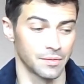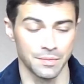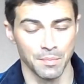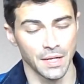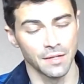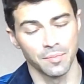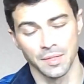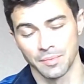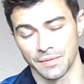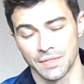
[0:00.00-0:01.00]
many of
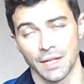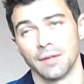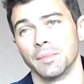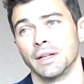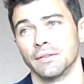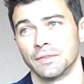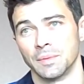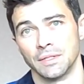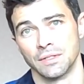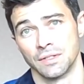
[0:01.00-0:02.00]
people have said it in many of
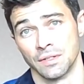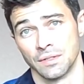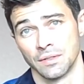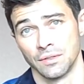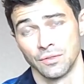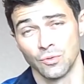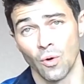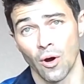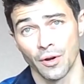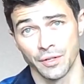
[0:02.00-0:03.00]
speeches, you
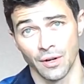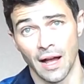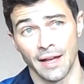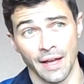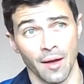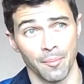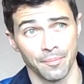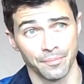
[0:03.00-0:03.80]
are your I am.